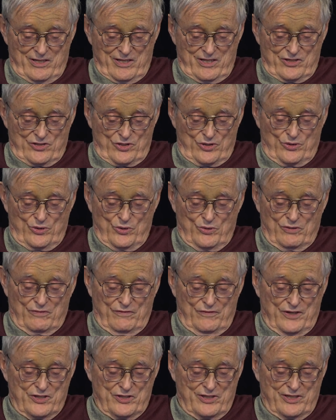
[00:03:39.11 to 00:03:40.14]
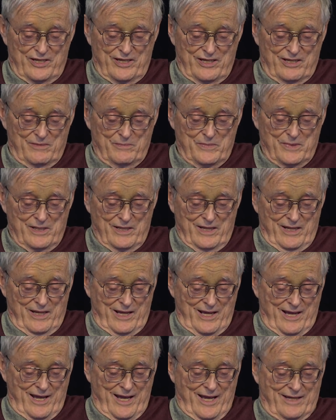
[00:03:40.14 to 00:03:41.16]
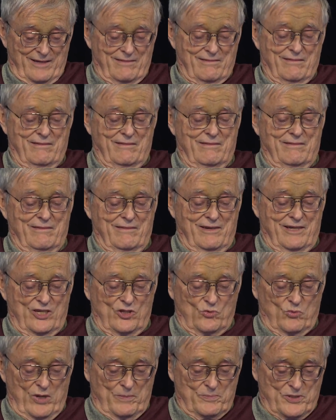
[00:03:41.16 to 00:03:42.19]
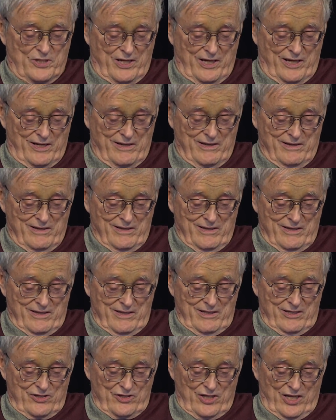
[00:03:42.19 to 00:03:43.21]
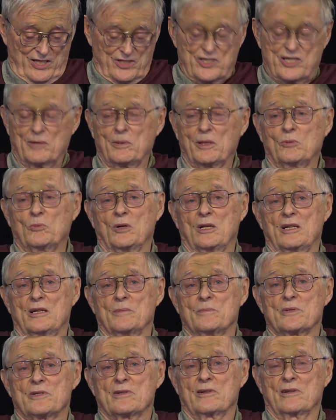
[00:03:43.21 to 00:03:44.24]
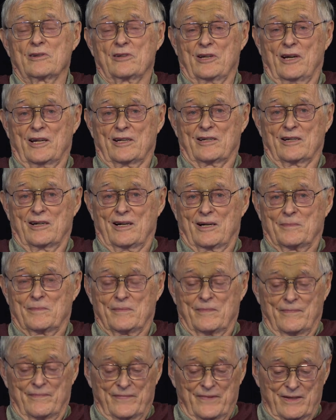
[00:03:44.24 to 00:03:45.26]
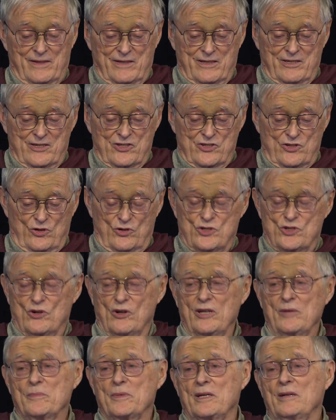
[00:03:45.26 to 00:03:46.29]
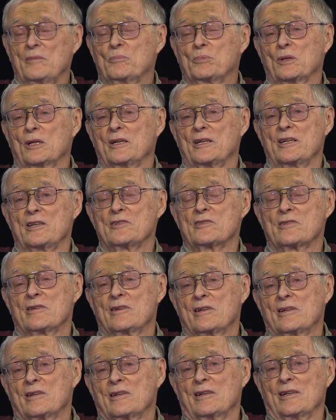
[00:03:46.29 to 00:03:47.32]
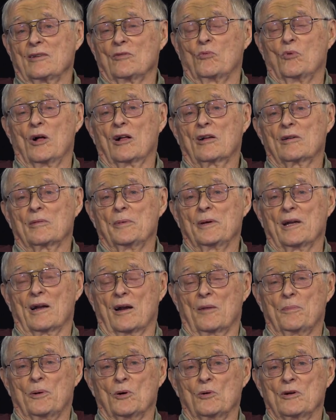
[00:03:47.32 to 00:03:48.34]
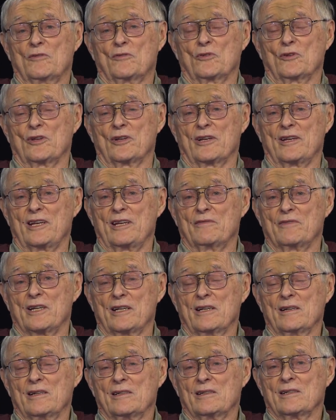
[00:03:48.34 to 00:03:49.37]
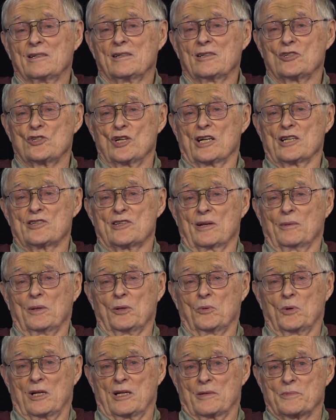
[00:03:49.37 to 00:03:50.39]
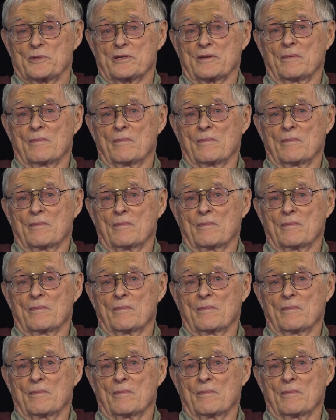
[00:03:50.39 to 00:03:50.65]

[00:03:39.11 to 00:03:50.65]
So you can visit him at his website, johnsibley.williams.com. So join me, please, in welcoming our poet for that evening, John Sibley Williams.